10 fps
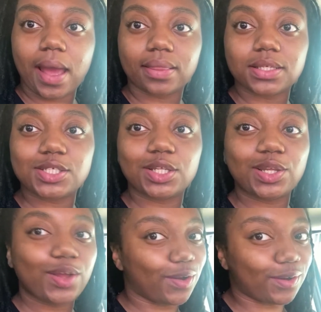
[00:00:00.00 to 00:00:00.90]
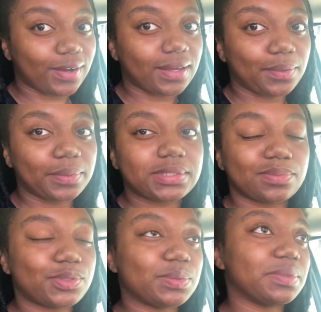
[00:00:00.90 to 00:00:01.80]
at the salon, which
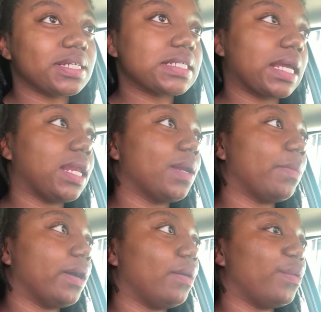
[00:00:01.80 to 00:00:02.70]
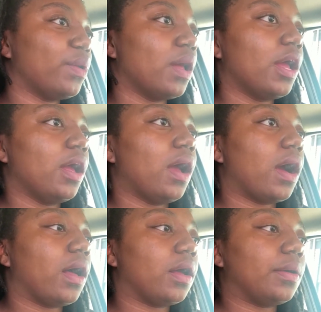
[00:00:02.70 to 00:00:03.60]
I'm super excited about.
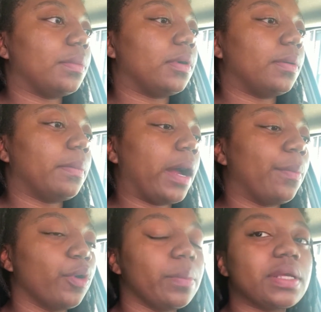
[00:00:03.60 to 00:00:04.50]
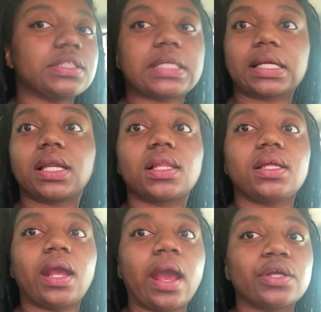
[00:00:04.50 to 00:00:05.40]
My appointment is
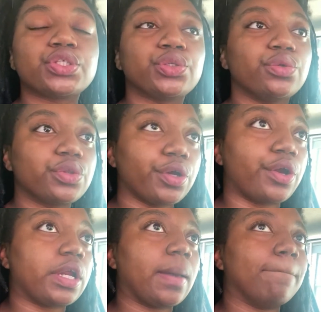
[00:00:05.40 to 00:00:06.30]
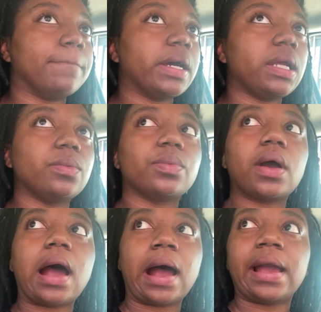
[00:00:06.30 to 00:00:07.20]
technically at 2:30, but
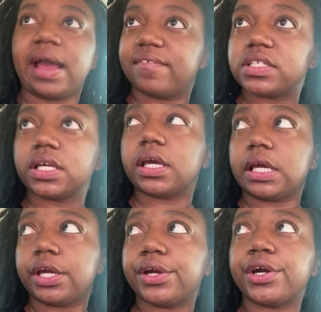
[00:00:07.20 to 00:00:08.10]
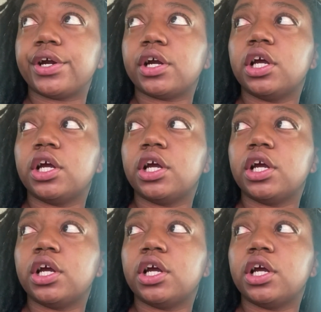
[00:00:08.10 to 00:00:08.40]
I have to get here